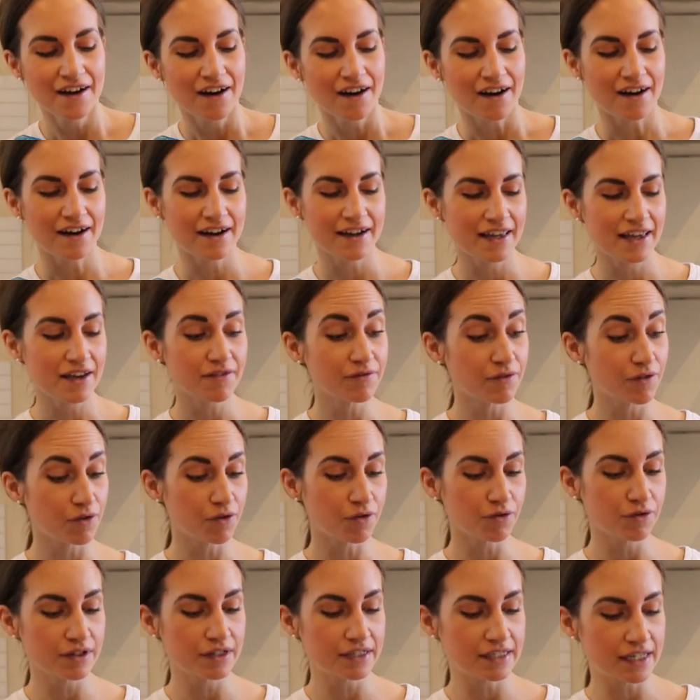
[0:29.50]
I have
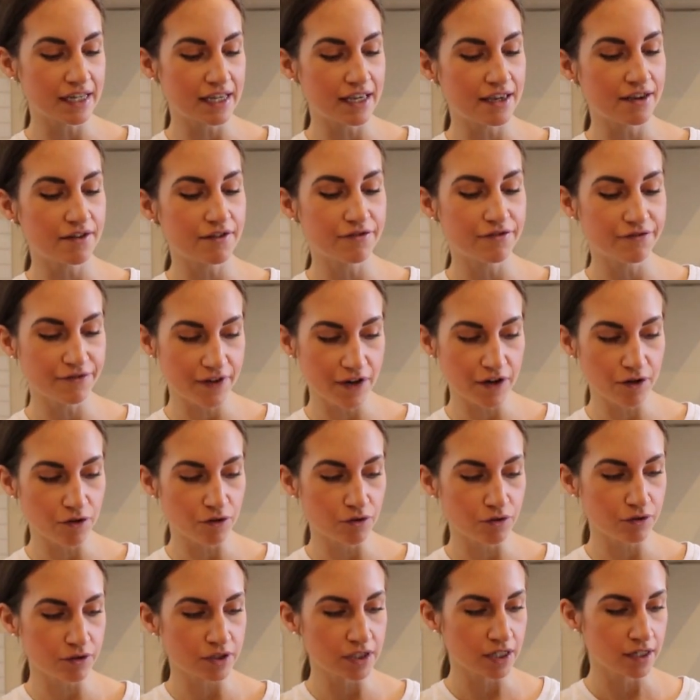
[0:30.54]
already
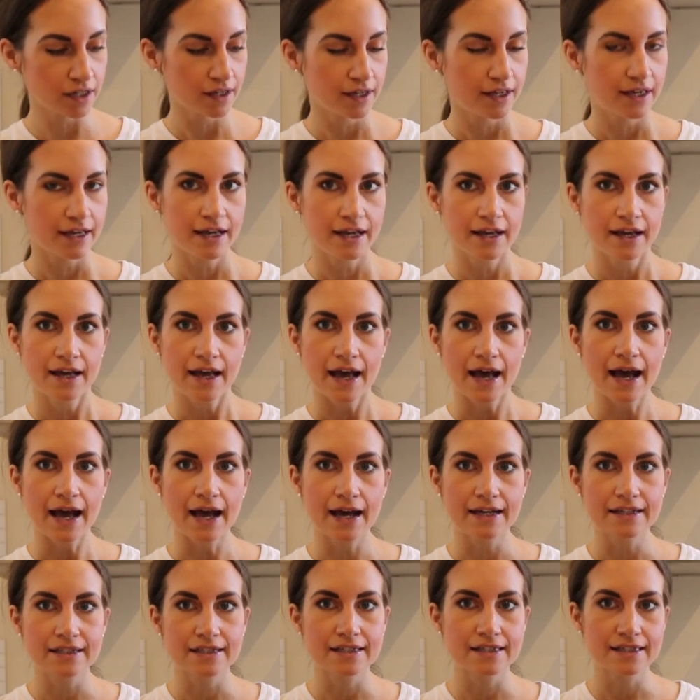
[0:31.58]
filled
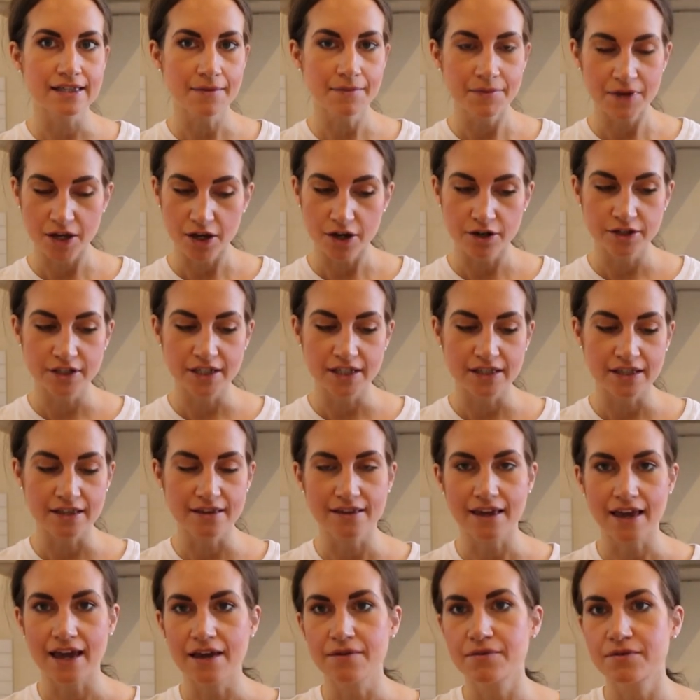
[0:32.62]
and semi-coated
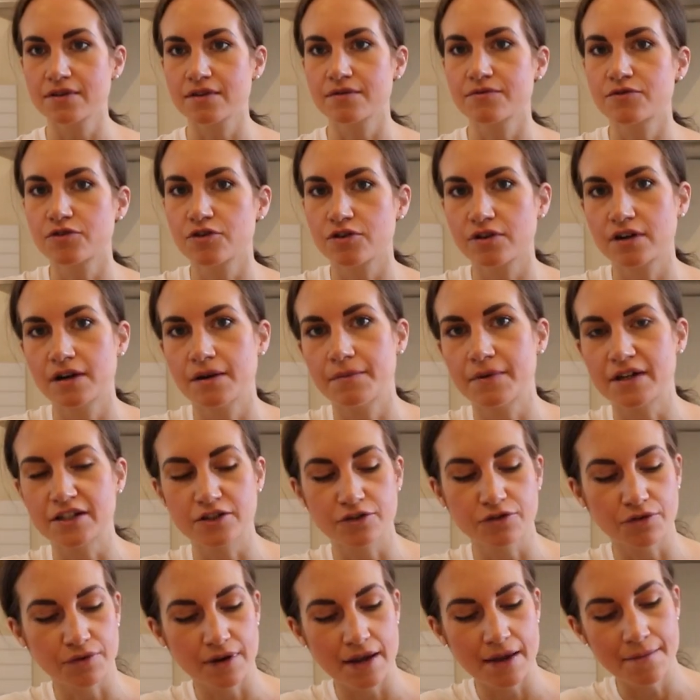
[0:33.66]
this cake with some chocolate
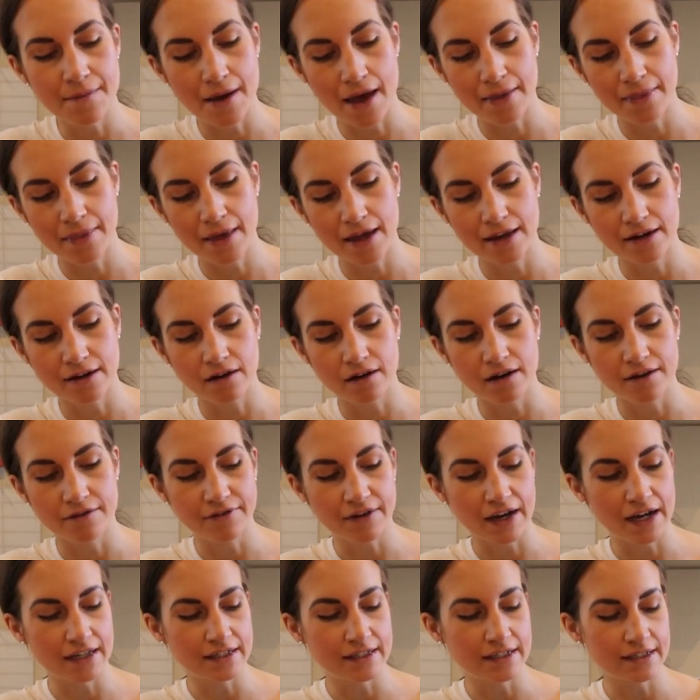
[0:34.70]
buttercream, and then I've
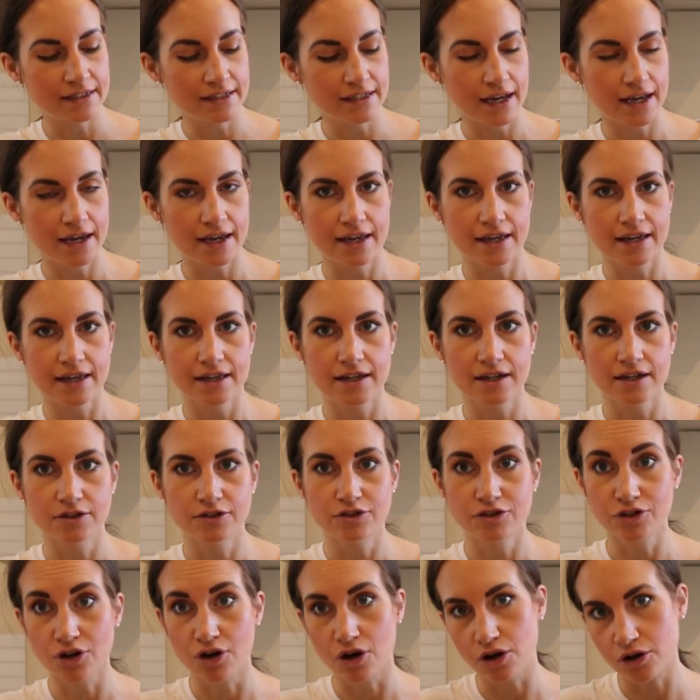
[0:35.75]
added a
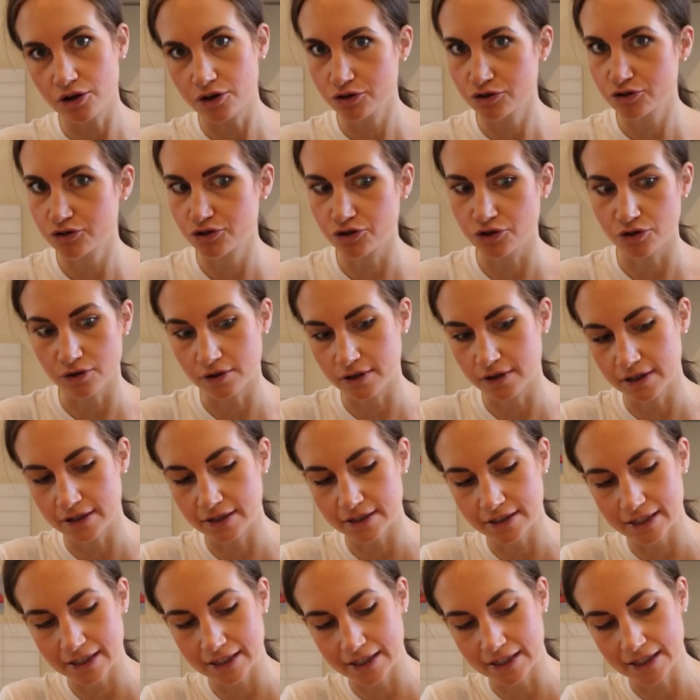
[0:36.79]
dark
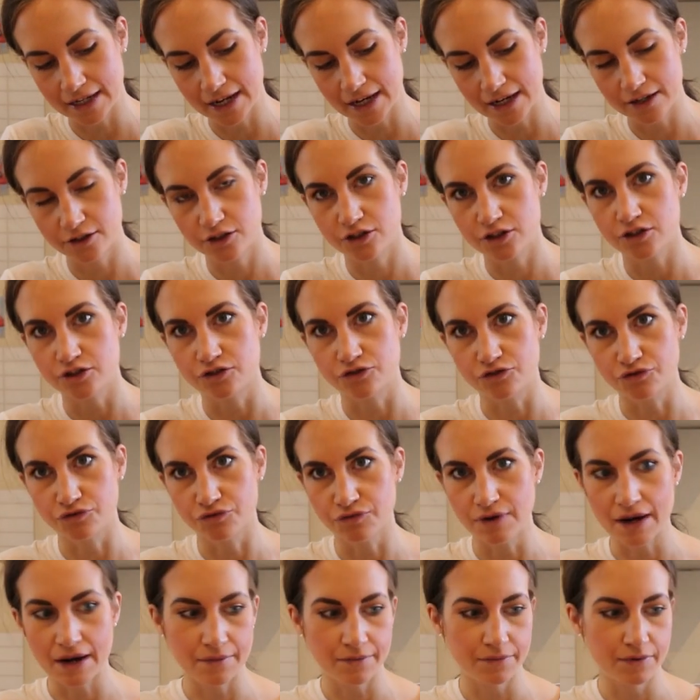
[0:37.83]
chocolate ganache
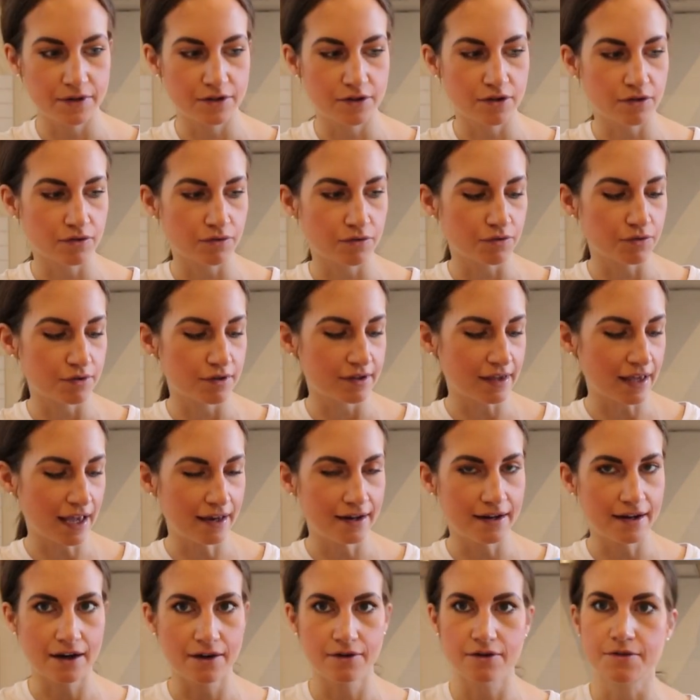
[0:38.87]
drip, which is all
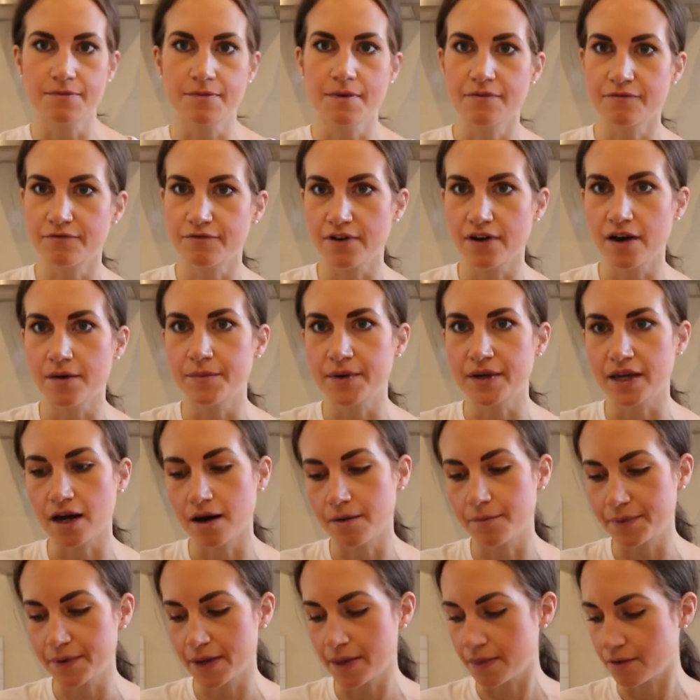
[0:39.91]
set now. It's been firming
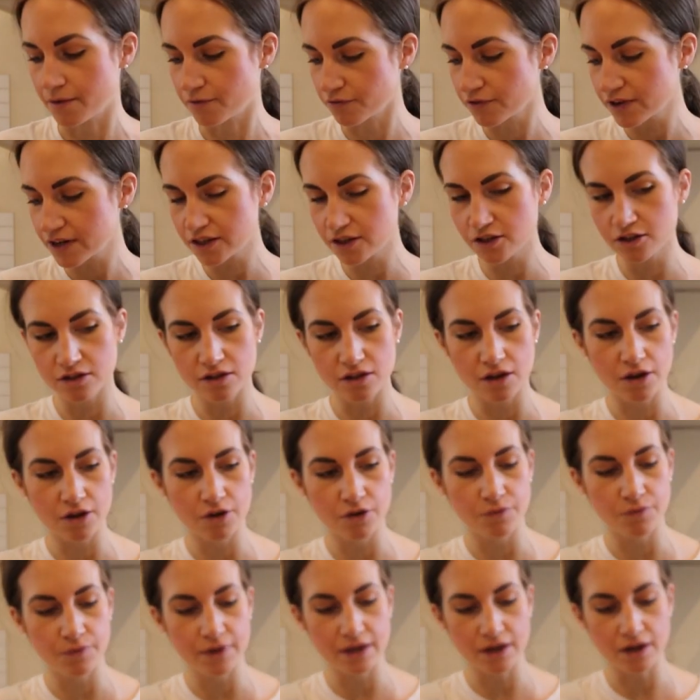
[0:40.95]
up in the fridge,
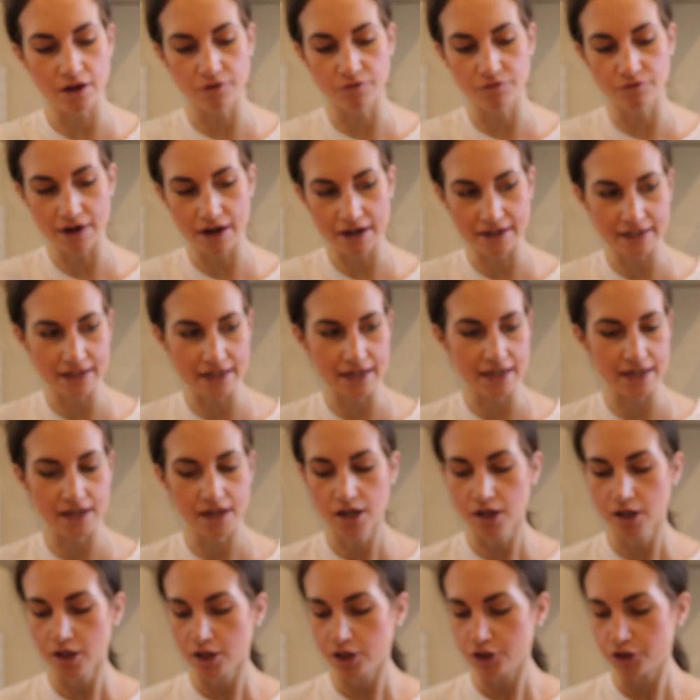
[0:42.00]
so we are ready
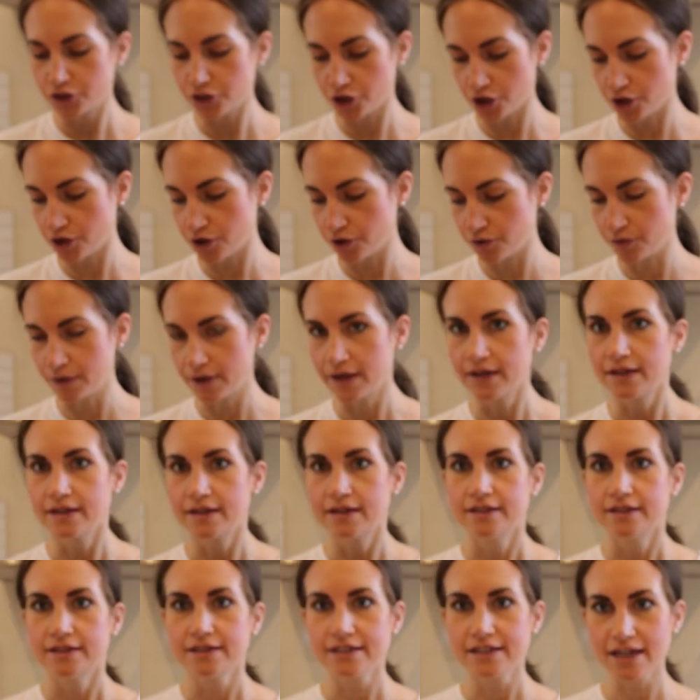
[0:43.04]
to
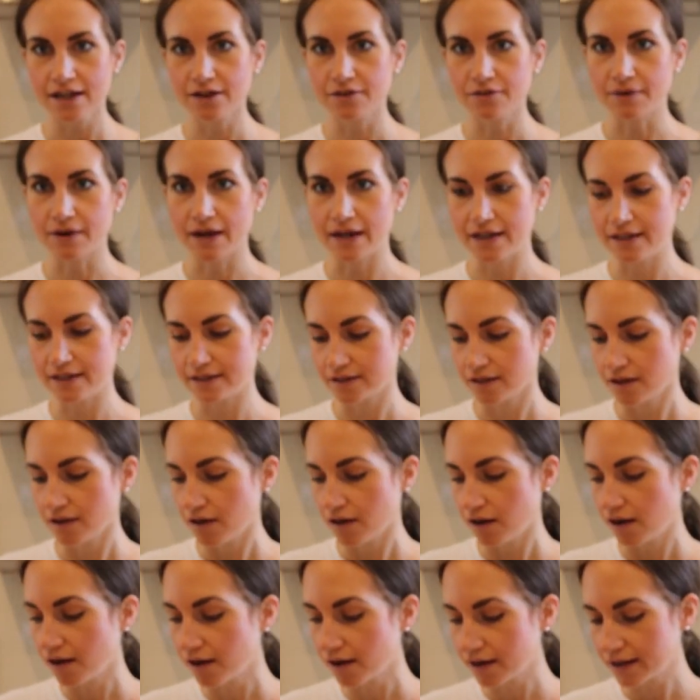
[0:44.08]
decorate.
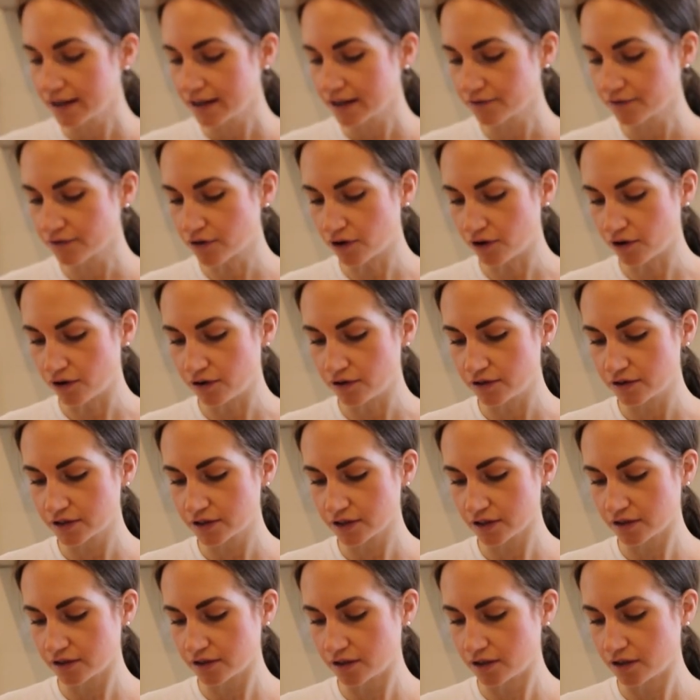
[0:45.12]
I have
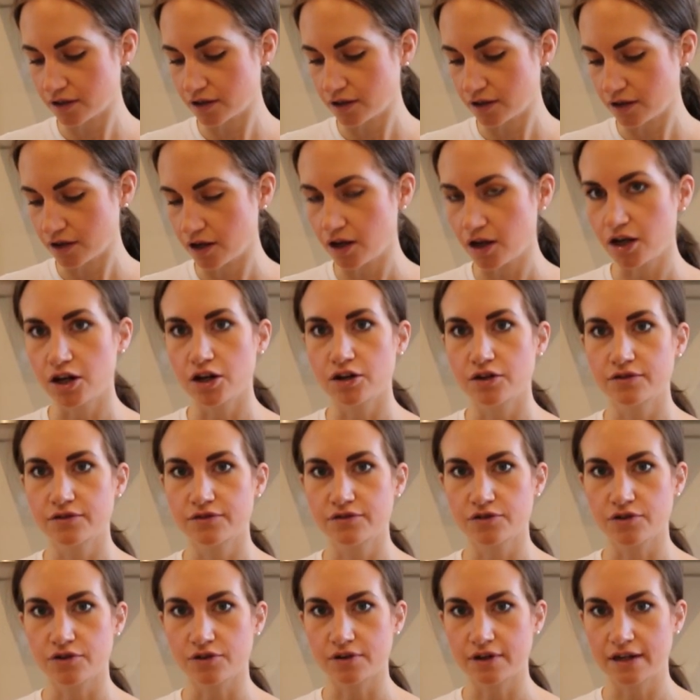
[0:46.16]
got a load
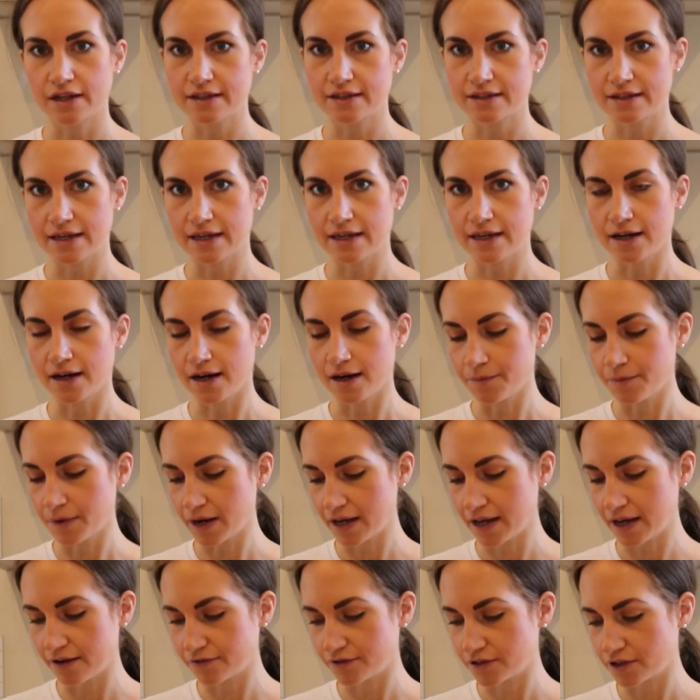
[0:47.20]
of chocolates here. I
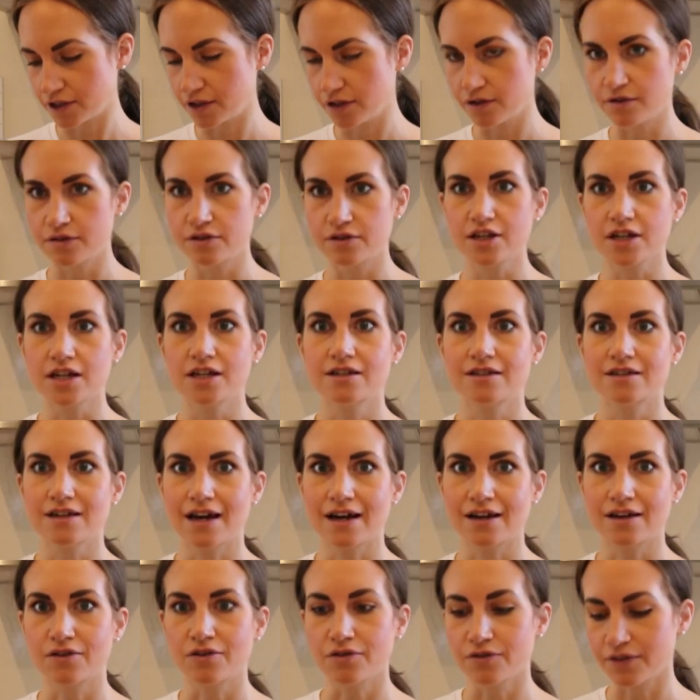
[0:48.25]
might have to change the
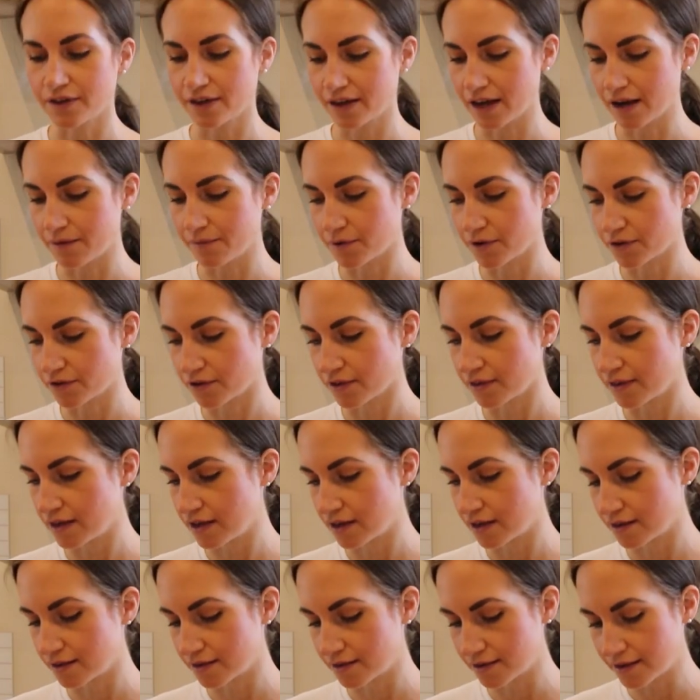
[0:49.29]
angle of the camera so that
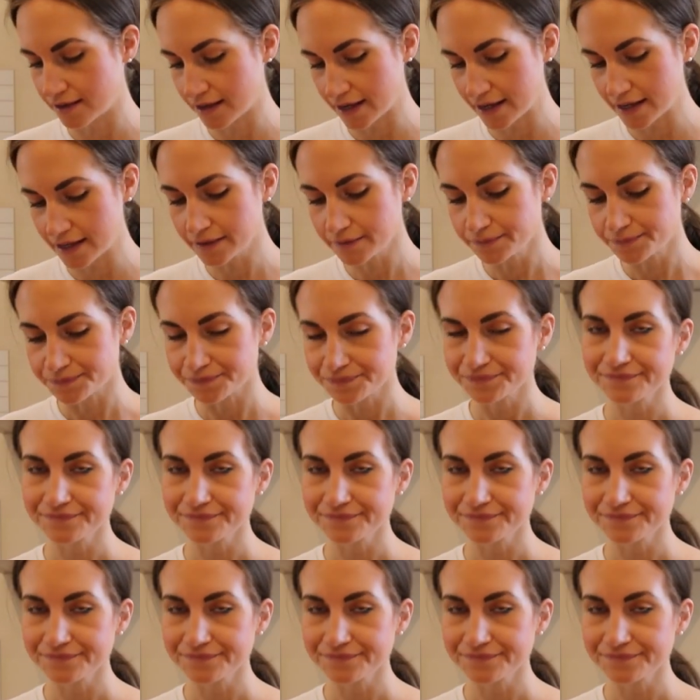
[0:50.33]
you can see.